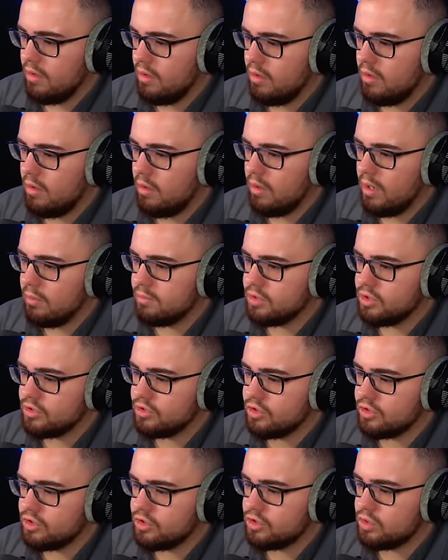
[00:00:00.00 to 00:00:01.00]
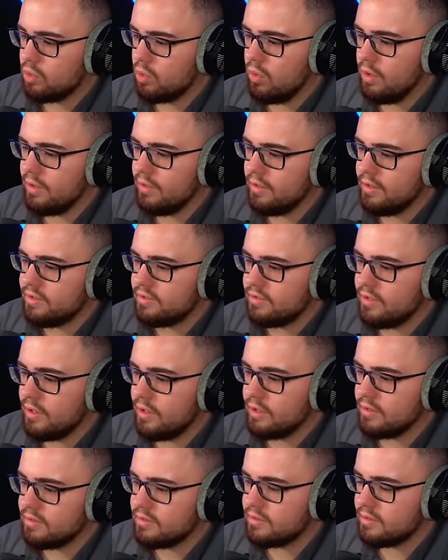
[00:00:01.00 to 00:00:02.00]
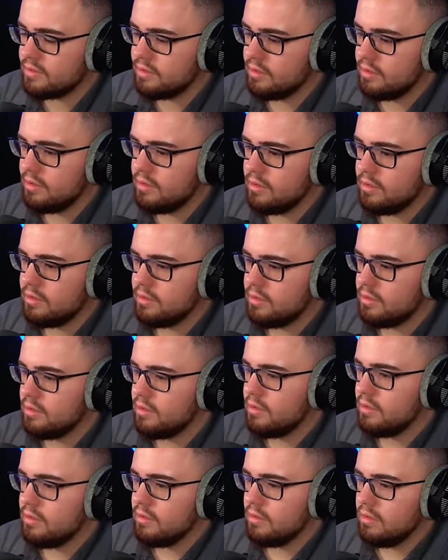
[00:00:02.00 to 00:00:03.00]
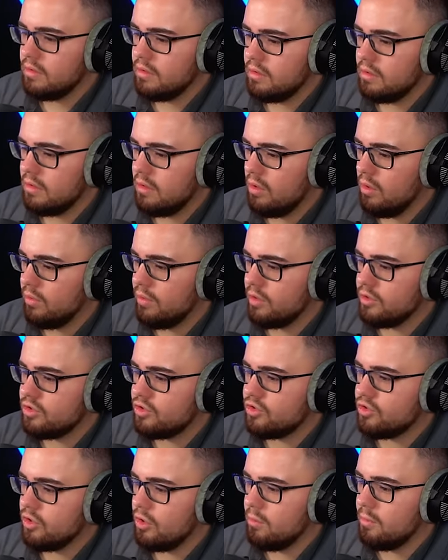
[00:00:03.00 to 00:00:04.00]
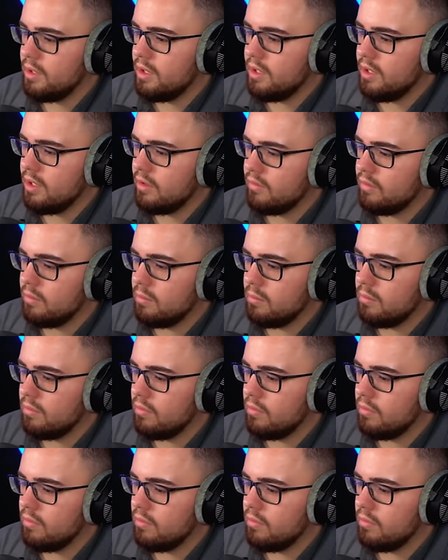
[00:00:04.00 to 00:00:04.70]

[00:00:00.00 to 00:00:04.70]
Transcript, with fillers: Oh, I'm just destroying these things. Oh, there's so many of them.